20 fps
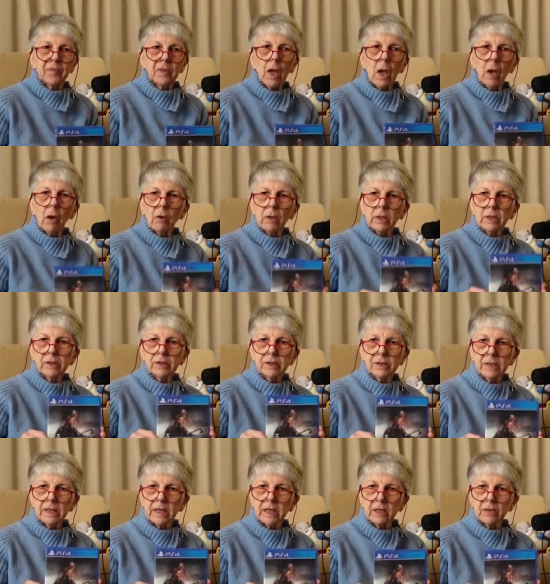Now, I
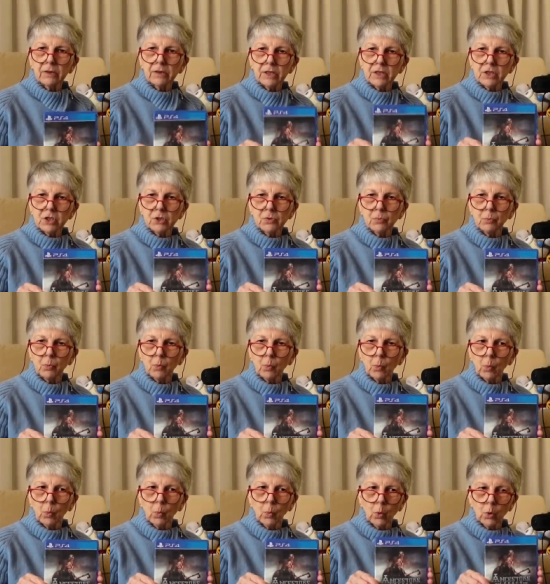think this
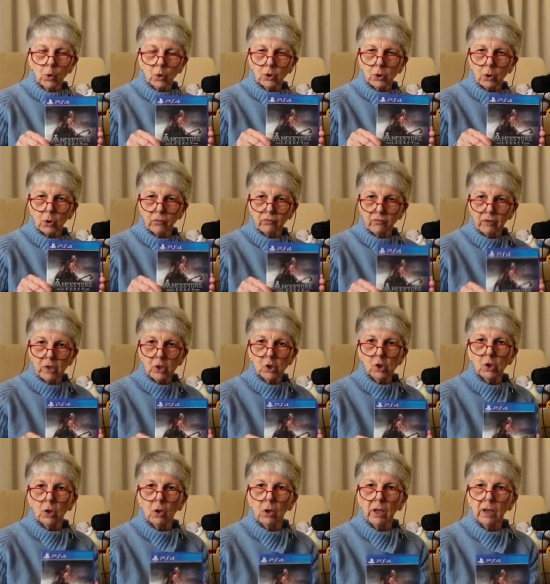would
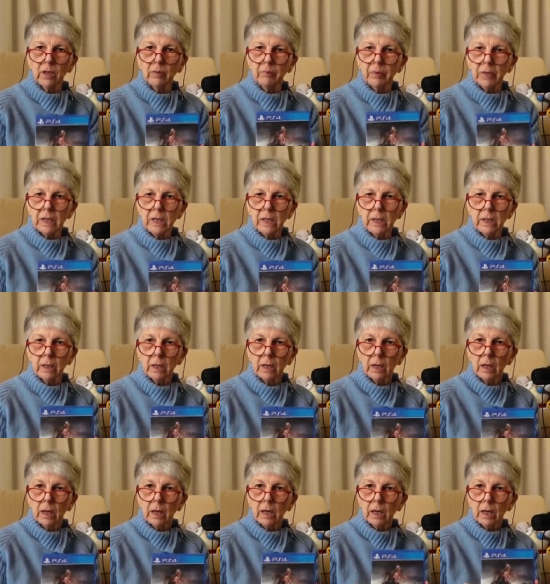originally be
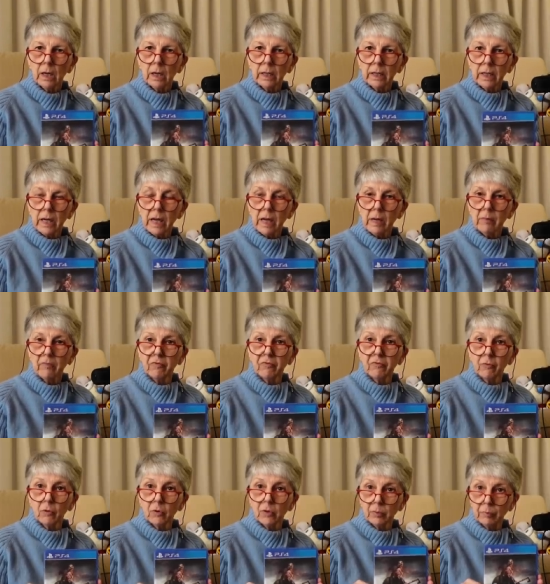a game
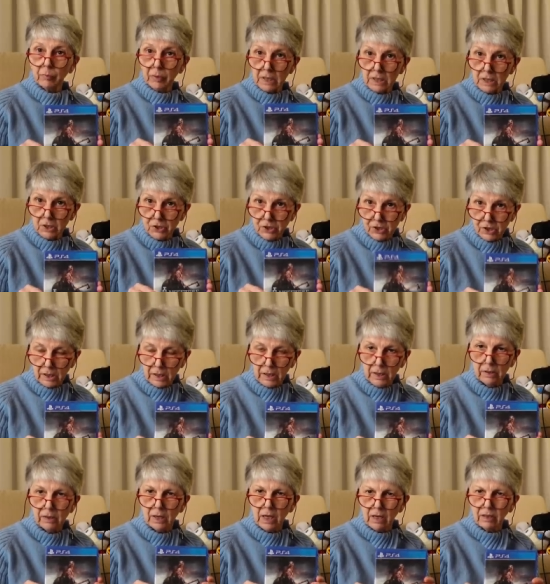for the
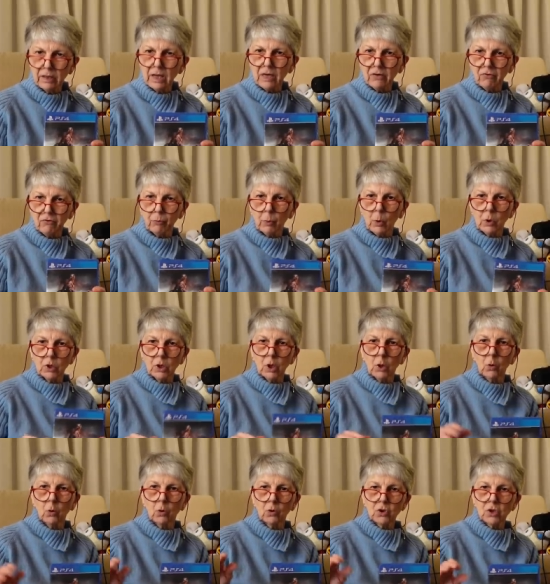PC. That's what it
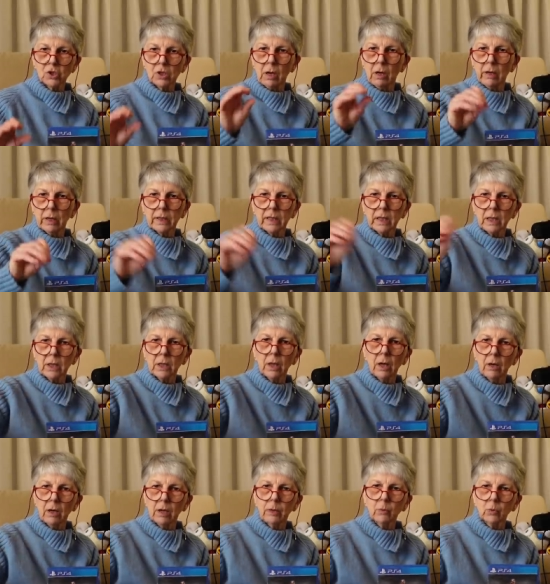looks like, and
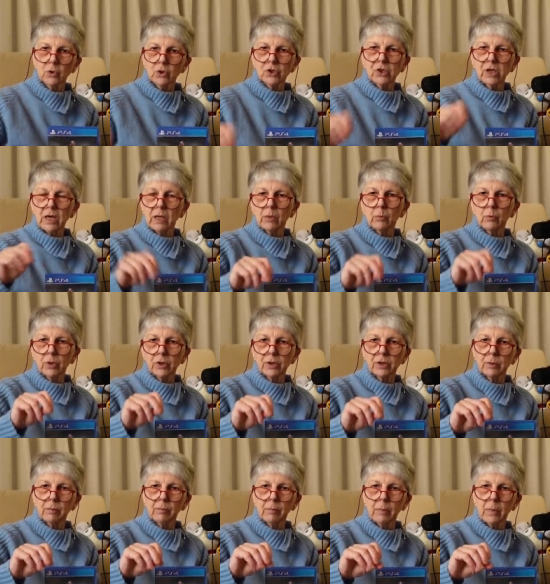I would say with
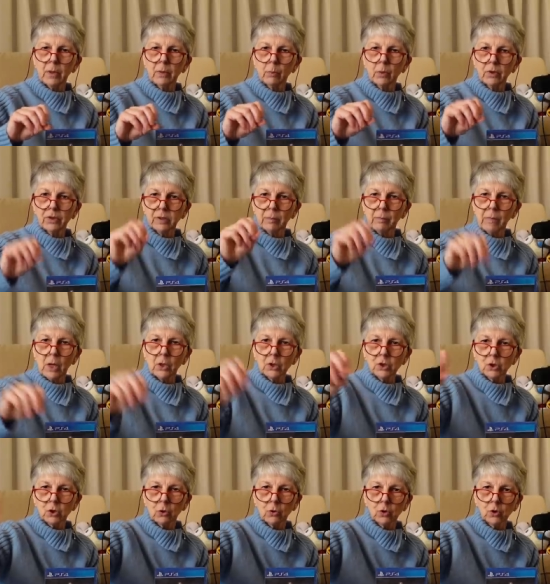the
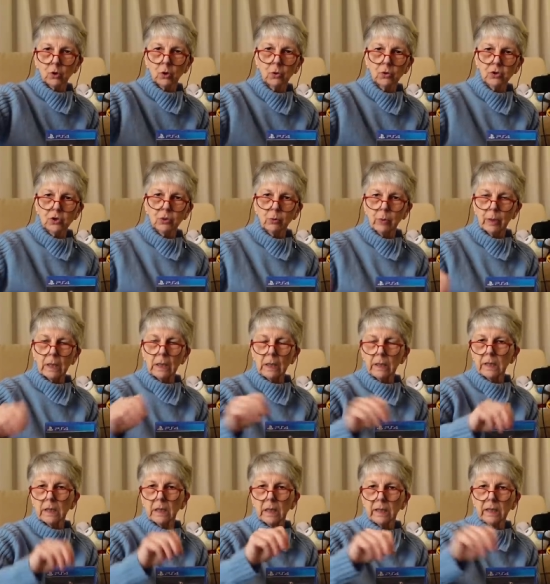mouse controls
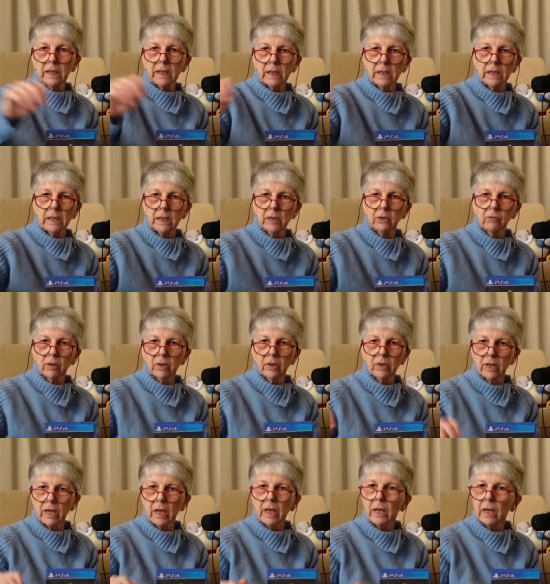quickly clicking here and
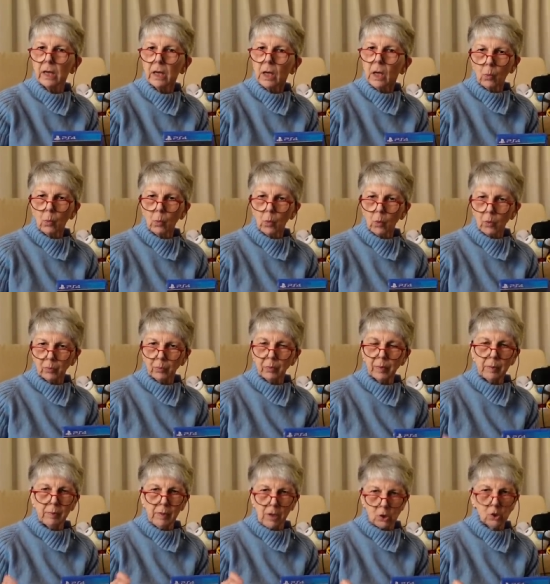there would
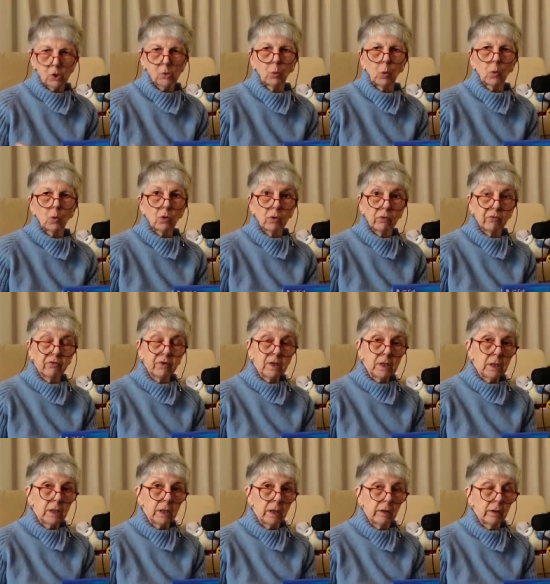be much more
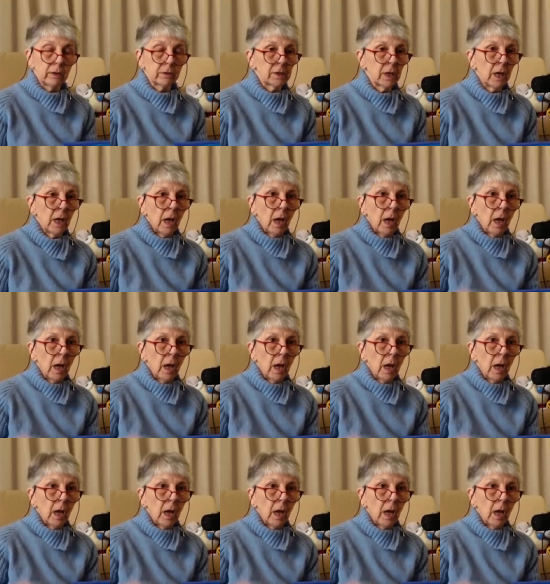convenient.